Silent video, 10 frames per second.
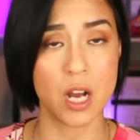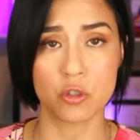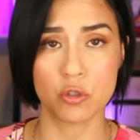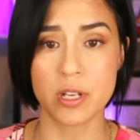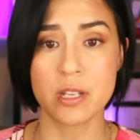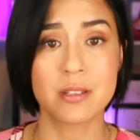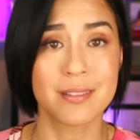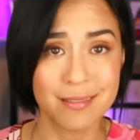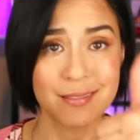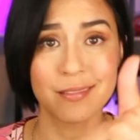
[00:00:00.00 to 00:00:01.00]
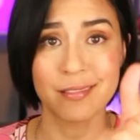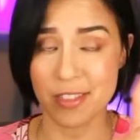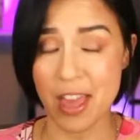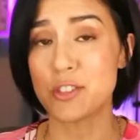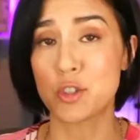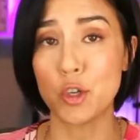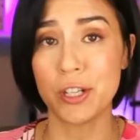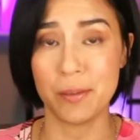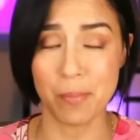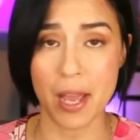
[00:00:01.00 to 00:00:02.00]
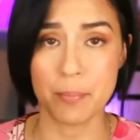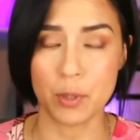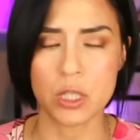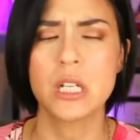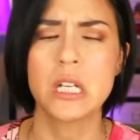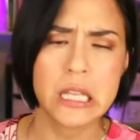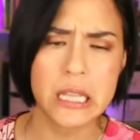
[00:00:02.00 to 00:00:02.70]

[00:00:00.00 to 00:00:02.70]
countries, that's good in my book.